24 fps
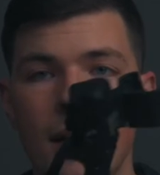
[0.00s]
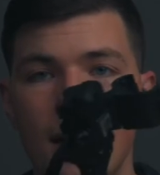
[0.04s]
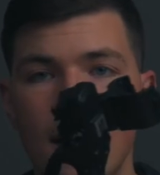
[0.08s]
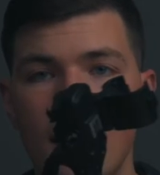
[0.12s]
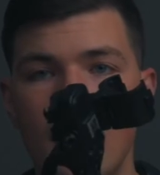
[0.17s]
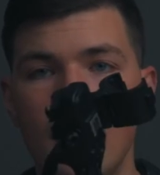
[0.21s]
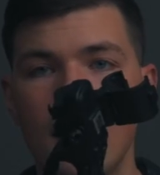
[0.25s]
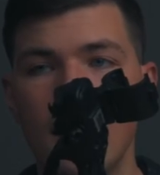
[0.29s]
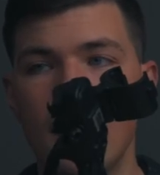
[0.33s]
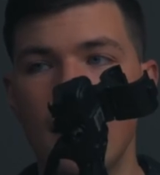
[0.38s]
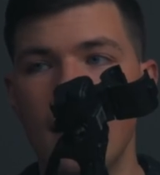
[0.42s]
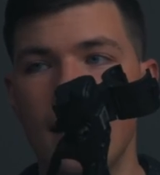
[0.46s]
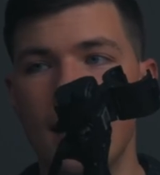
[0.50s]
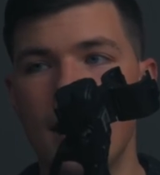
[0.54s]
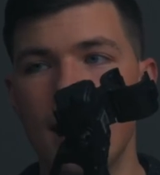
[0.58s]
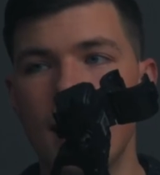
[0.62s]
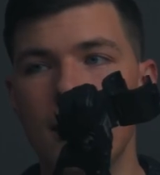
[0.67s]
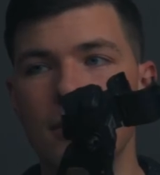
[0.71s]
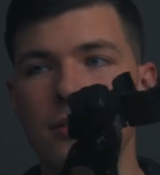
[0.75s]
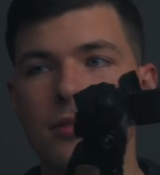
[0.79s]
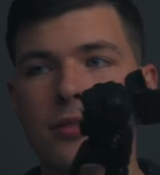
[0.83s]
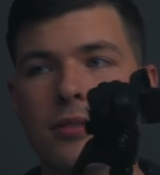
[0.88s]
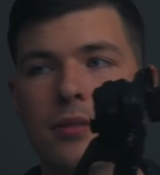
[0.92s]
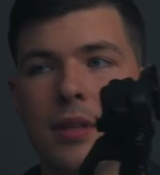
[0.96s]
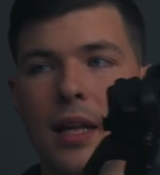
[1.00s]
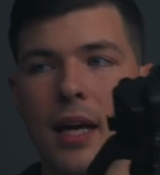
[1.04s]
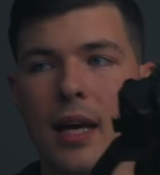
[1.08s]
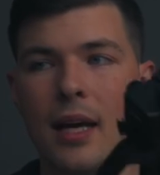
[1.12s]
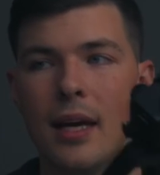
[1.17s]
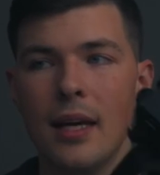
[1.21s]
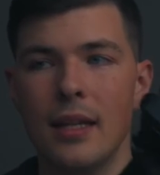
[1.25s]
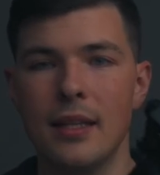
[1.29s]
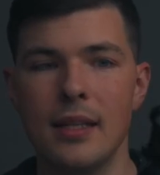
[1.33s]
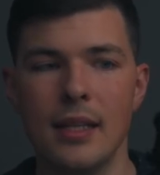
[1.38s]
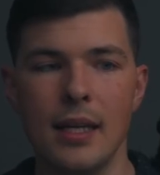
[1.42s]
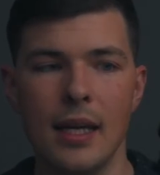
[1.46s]
And I'll do
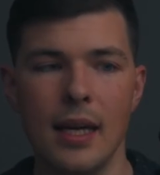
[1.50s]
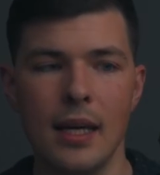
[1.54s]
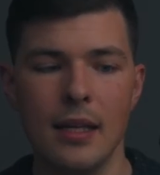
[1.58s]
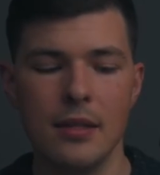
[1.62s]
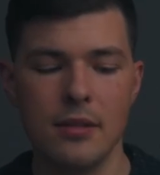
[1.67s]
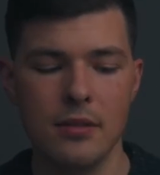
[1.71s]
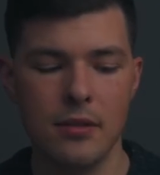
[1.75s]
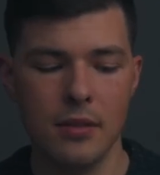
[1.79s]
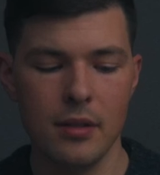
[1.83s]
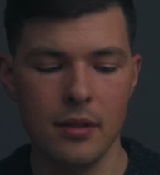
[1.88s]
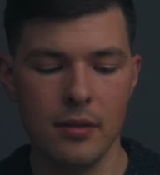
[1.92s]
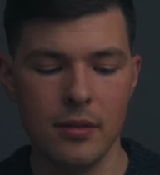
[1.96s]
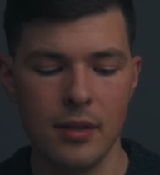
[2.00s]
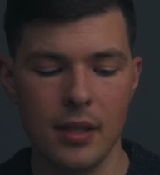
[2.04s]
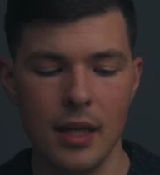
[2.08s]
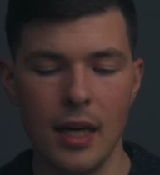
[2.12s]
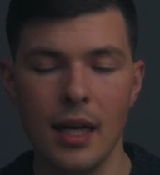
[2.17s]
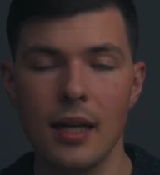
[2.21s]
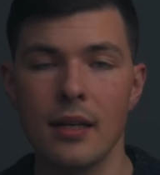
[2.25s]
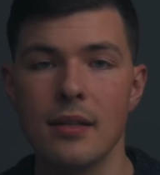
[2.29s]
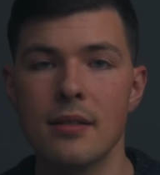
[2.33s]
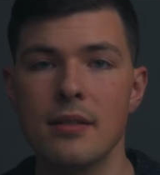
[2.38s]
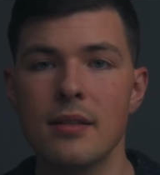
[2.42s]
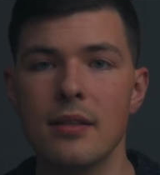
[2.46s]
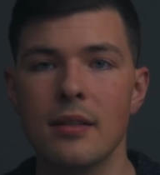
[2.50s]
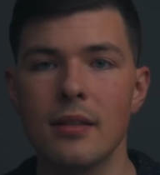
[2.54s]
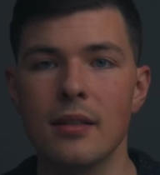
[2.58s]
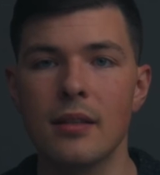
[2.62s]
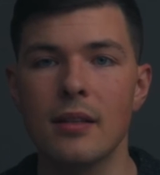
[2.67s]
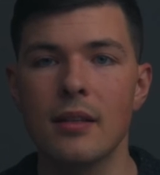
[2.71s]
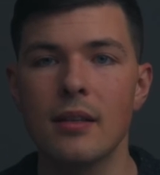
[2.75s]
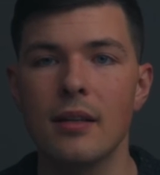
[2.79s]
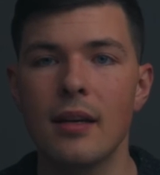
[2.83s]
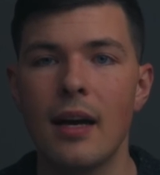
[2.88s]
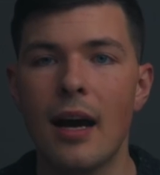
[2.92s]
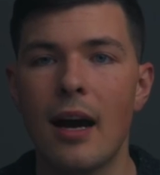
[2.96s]
that at the end so that you can kind of
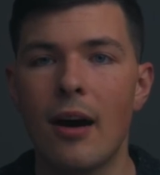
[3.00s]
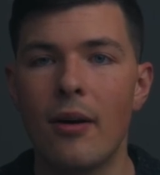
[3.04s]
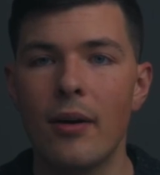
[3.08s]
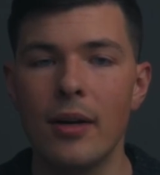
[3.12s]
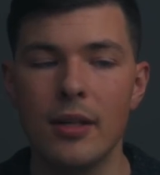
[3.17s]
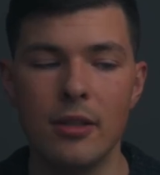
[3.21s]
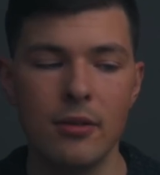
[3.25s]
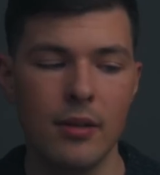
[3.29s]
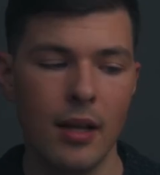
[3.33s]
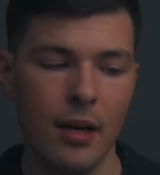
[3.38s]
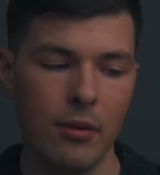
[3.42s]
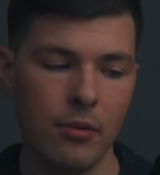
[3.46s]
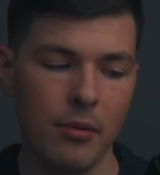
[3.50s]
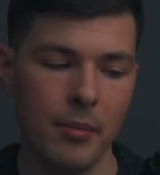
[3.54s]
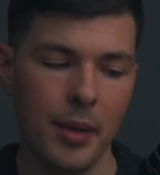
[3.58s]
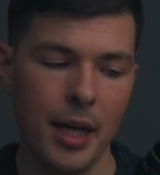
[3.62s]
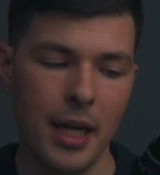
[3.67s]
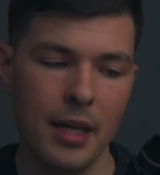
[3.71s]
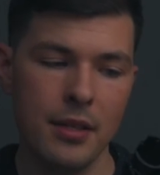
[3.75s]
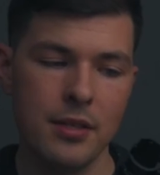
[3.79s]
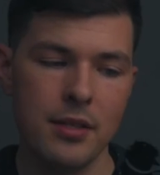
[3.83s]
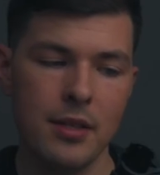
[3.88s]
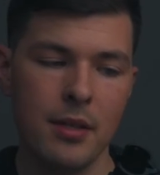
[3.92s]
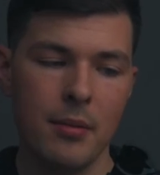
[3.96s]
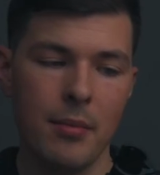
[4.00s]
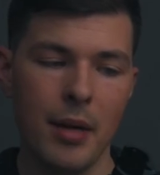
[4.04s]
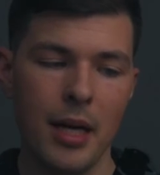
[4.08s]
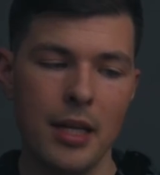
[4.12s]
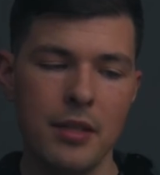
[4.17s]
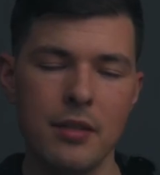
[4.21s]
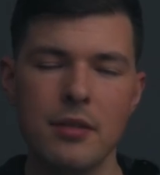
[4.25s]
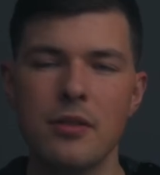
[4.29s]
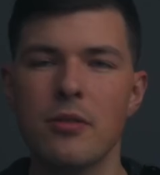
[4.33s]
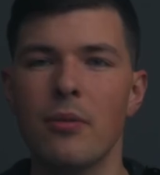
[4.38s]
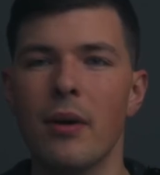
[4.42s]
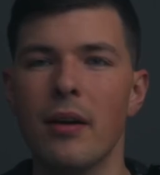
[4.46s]
see how I do that with my HDMI,
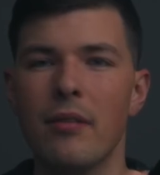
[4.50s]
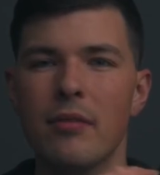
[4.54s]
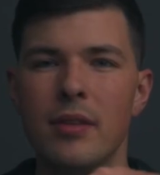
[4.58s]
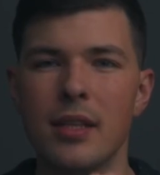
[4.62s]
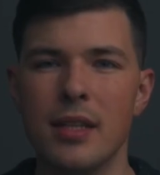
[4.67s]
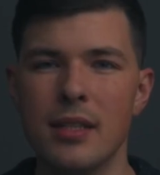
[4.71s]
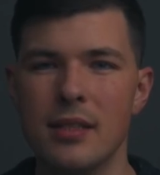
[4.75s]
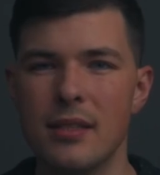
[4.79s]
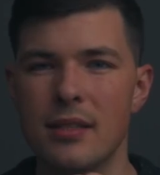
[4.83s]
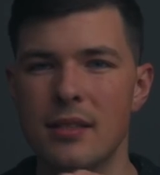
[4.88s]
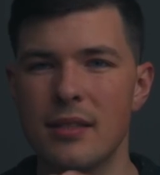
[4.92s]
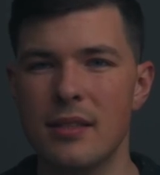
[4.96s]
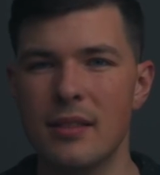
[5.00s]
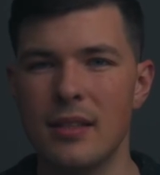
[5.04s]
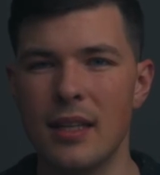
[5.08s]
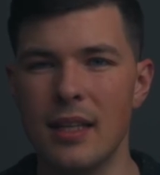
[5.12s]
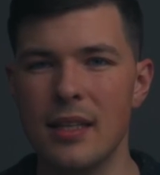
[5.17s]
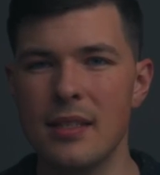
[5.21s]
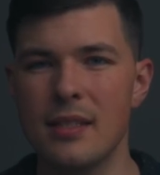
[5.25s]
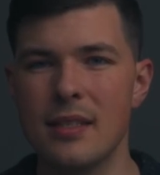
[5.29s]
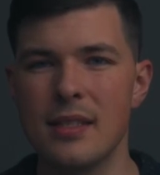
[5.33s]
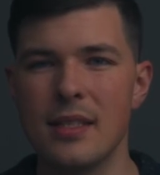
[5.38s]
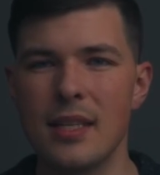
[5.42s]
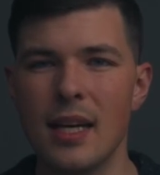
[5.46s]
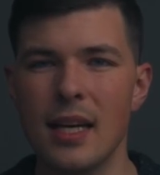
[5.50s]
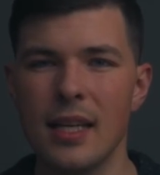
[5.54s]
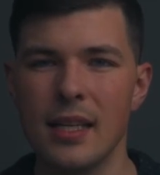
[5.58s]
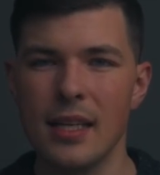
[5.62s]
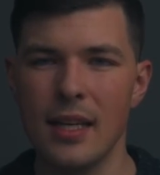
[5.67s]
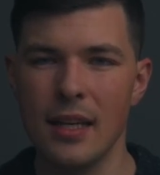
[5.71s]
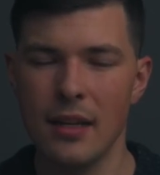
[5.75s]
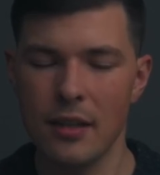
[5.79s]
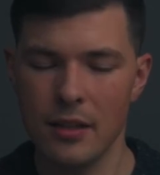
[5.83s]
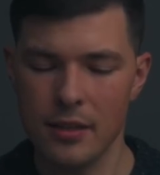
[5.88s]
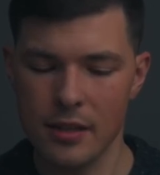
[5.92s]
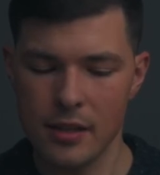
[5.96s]
just so everything's nice and tight
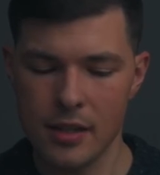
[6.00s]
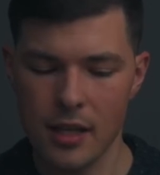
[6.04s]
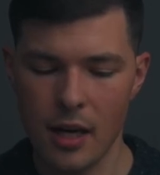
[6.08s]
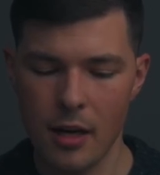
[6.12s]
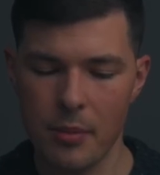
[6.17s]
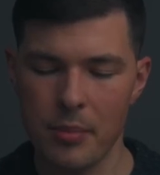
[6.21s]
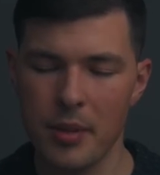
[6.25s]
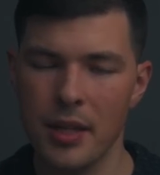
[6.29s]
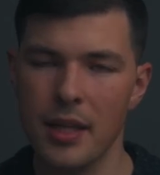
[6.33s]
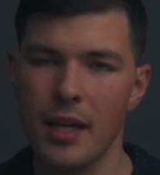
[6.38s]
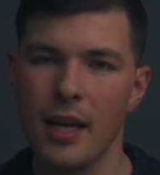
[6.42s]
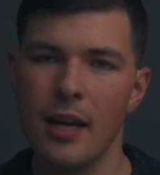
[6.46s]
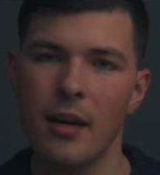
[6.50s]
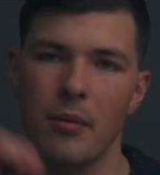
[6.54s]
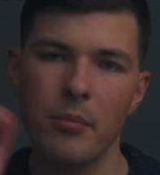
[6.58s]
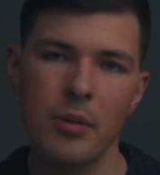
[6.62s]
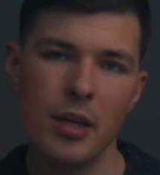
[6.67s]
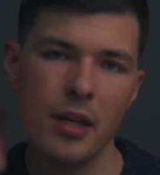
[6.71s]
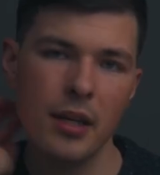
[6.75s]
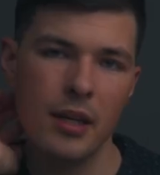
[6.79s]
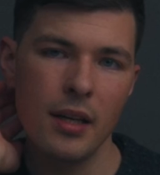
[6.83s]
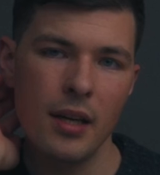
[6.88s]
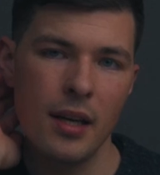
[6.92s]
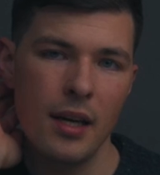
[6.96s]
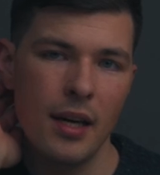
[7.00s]
knit on the top of the camera.